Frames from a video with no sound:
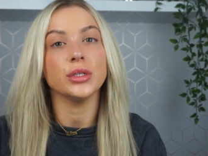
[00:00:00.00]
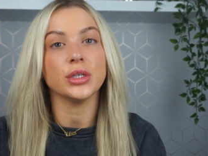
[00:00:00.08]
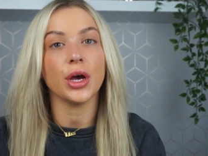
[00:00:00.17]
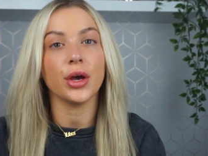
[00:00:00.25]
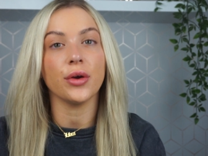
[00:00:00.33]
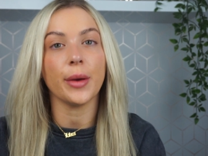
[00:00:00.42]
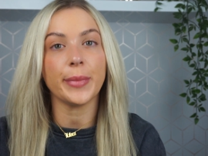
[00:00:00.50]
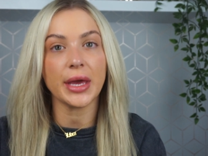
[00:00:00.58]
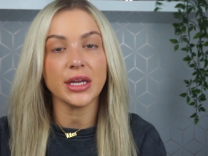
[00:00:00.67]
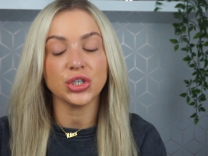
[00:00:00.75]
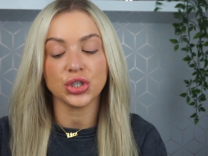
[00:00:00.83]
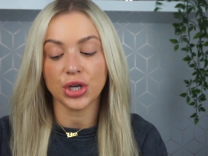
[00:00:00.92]
So a
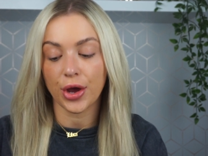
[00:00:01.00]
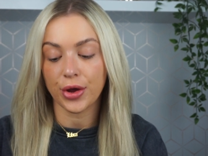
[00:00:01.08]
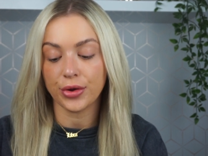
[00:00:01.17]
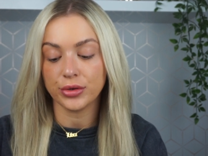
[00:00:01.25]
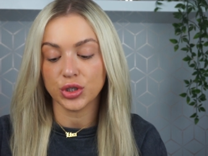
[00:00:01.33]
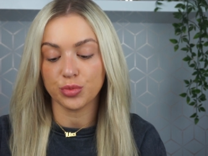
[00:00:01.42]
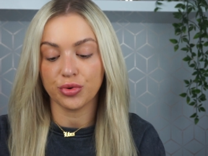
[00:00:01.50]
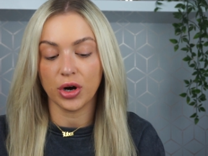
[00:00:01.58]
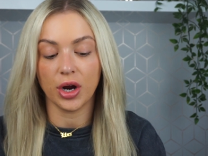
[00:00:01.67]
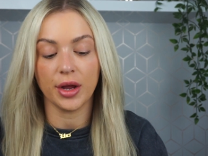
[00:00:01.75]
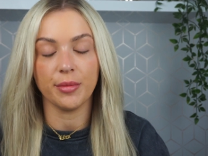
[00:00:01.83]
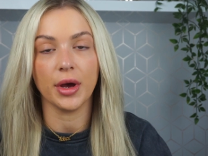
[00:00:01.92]
peach toned
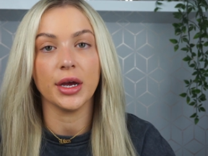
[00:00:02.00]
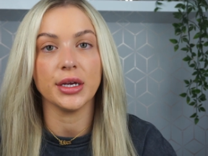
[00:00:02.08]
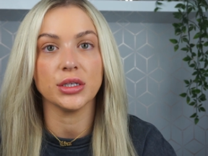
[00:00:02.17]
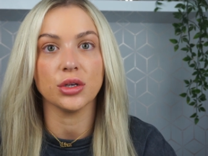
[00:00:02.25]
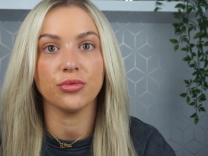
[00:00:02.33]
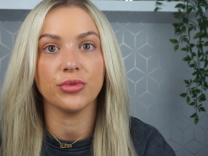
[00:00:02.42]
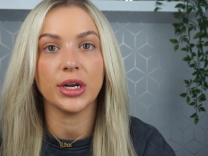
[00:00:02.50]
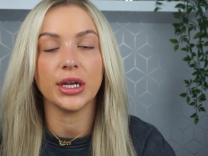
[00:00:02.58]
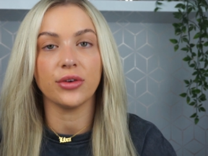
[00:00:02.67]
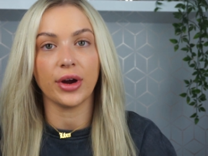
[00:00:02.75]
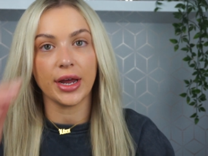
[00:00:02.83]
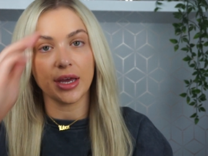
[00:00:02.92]
primer is really
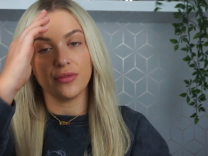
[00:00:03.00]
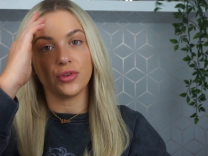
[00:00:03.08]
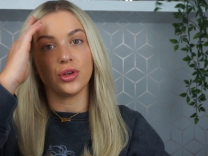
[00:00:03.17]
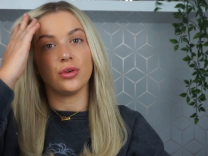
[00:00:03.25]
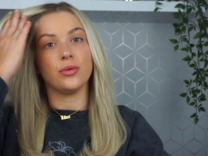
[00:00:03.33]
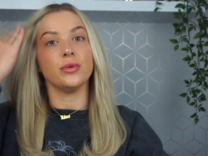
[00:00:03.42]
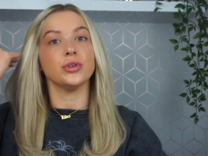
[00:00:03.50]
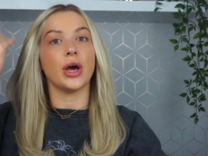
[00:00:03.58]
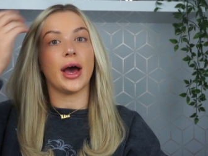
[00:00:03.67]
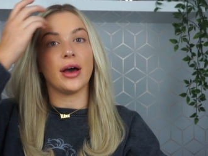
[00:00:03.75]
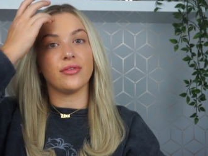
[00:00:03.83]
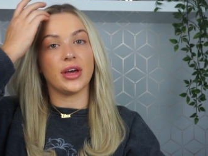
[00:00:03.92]
great if you
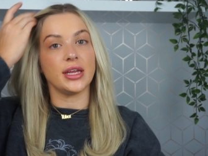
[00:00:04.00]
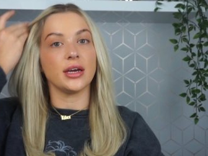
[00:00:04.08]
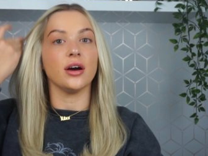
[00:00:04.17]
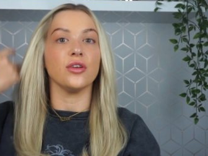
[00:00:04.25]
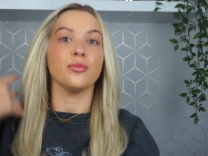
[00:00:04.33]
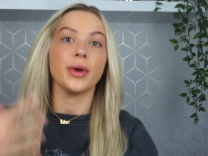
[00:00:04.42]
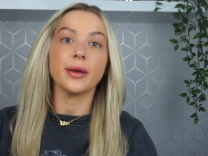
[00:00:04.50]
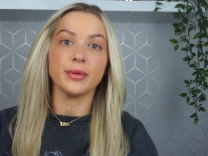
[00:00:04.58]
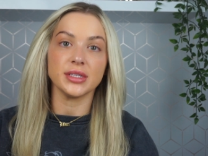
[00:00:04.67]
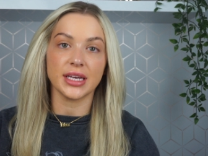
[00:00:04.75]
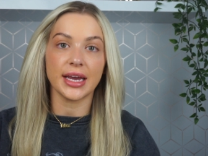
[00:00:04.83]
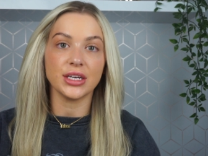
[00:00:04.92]
have any kind of
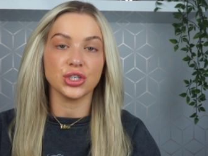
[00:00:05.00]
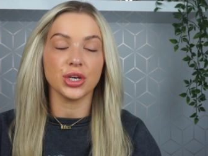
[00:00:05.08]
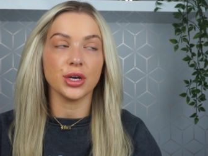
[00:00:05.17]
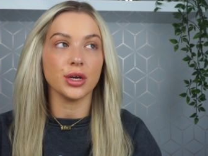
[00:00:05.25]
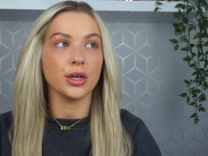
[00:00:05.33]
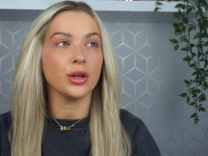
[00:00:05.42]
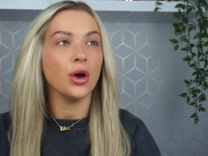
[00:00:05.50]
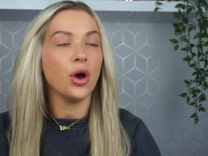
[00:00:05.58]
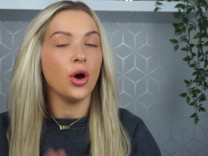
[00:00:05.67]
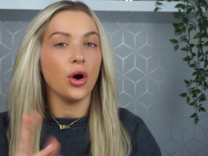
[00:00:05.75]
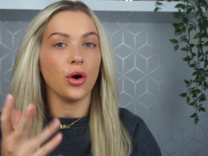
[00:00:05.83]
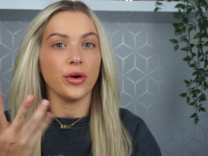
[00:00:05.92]
pigmentation
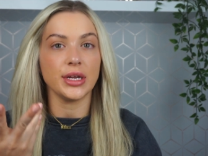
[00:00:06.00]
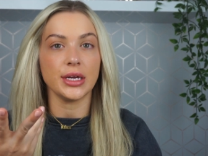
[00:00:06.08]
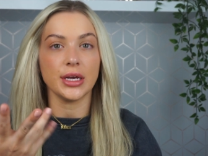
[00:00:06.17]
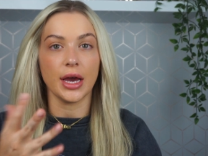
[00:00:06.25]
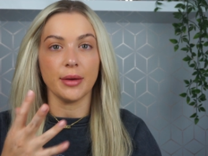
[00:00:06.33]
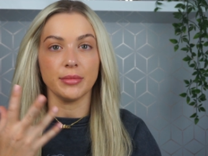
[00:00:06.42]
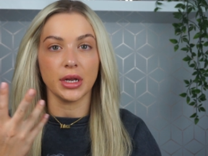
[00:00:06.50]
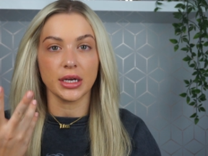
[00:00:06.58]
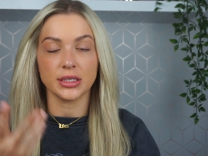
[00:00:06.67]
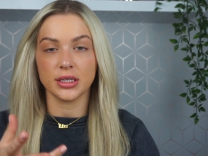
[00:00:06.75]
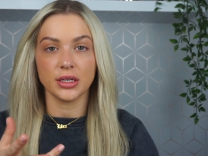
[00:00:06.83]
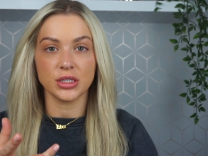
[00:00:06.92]
or any um,
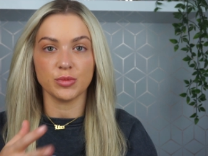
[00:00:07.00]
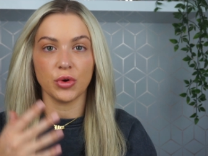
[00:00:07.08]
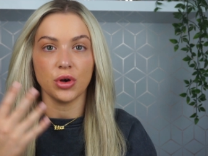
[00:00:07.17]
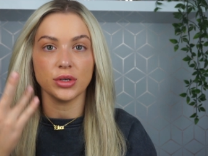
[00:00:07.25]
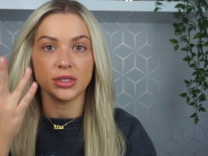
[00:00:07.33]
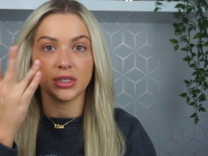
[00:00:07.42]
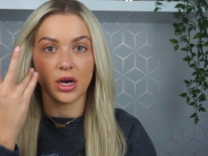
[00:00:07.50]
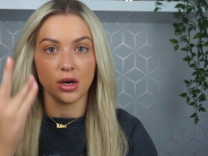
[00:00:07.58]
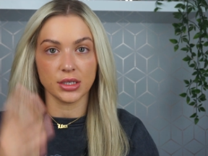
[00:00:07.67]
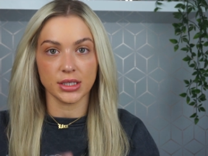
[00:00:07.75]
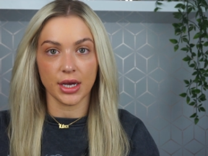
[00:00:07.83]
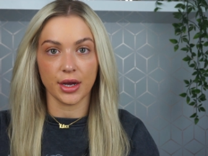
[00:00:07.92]
like sunspots,
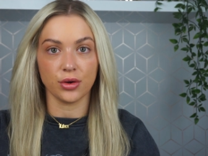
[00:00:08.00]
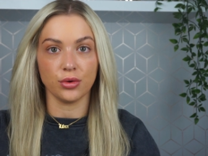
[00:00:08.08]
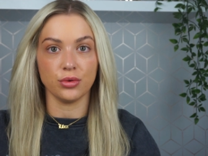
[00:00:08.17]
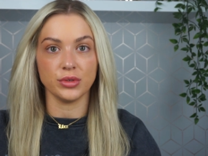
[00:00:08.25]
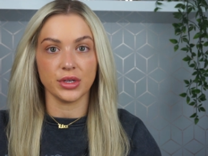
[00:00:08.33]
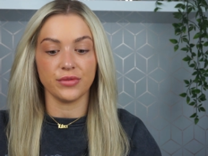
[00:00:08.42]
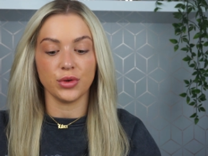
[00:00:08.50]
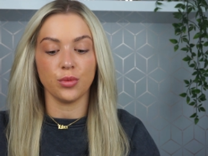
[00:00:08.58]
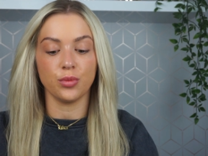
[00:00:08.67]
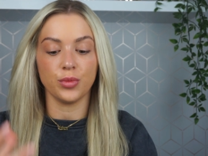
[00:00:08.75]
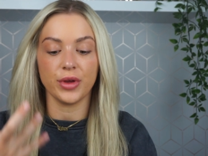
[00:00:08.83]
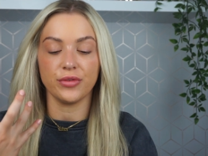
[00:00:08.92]
dark circles. If you
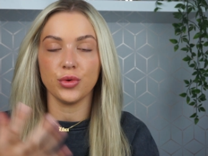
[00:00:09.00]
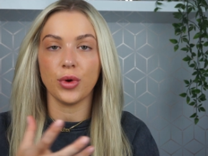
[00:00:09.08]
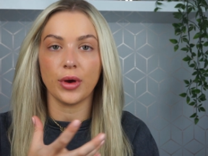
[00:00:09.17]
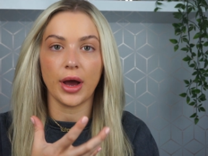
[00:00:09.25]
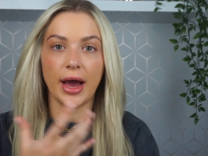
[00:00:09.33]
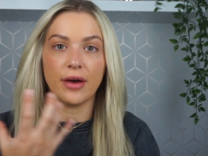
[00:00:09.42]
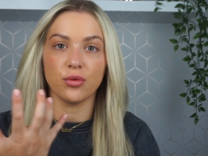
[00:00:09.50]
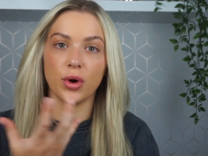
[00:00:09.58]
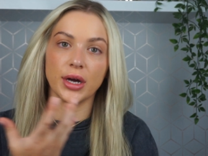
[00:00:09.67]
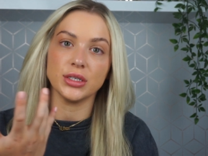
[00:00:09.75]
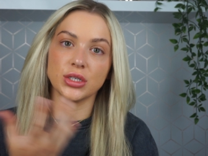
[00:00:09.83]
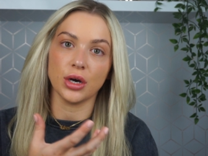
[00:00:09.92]
if you have
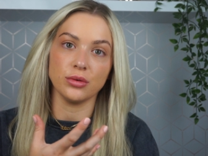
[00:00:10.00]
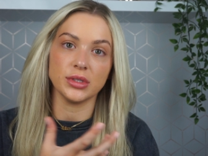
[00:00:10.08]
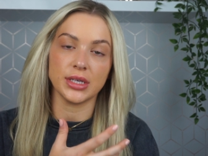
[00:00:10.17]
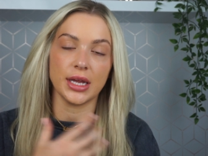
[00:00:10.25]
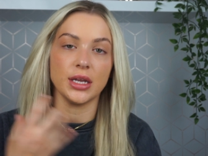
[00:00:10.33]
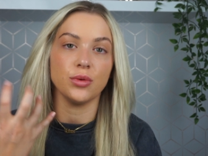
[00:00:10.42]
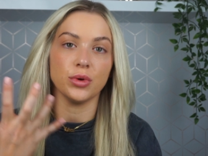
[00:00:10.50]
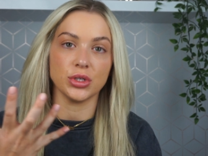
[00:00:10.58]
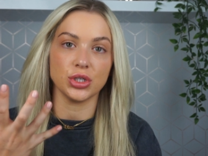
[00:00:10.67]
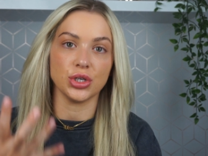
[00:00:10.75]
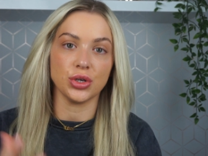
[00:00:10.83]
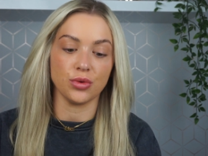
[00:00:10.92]
quite a dull skin, you want
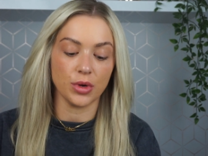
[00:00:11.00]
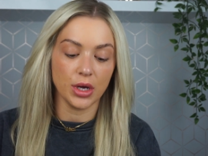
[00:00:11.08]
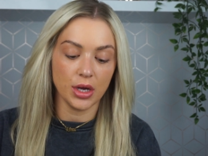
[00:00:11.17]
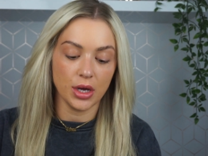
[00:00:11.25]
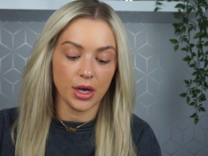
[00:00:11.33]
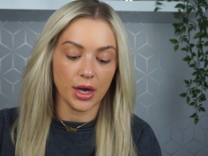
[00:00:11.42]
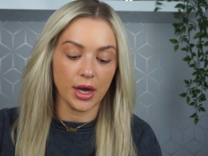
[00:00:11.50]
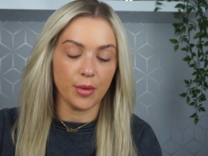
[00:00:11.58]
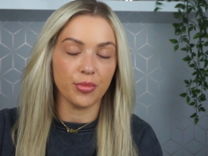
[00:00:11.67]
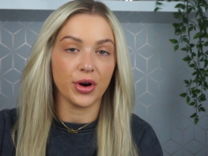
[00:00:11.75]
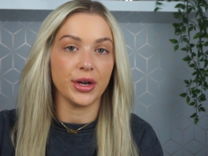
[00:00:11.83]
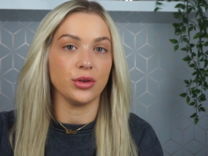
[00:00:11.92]
to uh,
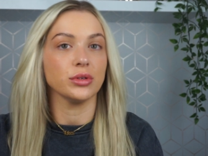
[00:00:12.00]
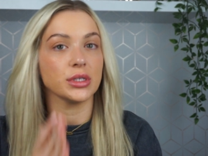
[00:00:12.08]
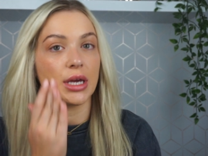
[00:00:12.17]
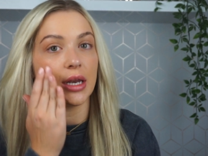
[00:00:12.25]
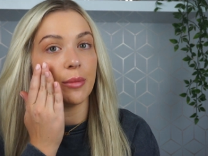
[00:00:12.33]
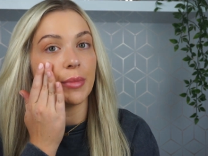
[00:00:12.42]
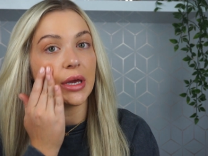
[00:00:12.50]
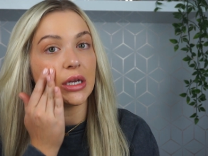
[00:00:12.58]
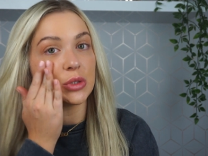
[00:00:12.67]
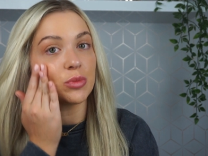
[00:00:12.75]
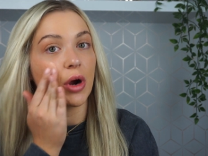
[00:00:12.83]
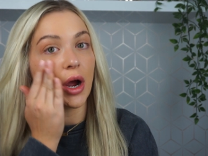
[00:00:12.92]
brighten your skin. A
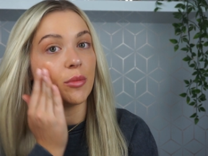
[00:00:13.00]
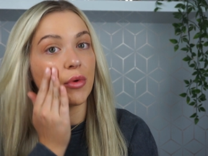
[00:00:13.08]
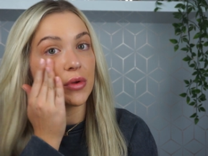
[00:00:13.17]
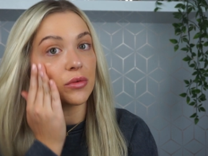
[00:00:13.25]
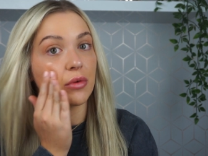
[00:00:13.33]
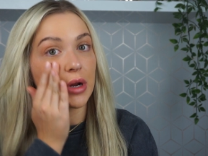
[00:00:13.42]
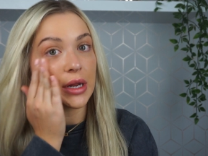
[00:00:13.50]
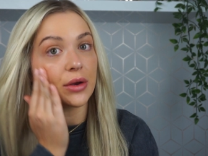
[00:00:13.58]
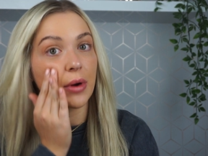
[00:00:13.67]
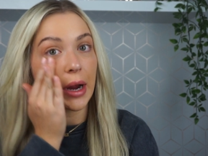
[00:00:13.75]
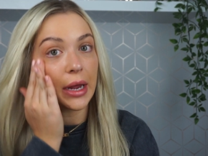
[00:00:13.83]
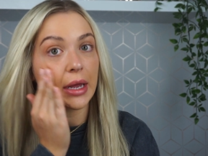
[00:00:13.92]
peach primer is really
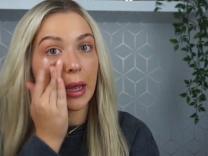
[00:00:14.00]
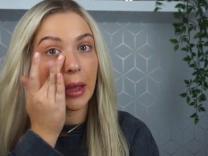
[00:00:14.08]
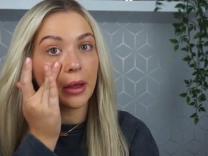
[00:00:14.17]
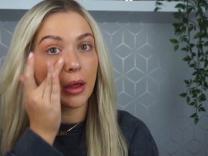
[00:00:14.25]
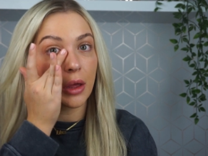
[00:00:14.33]
great.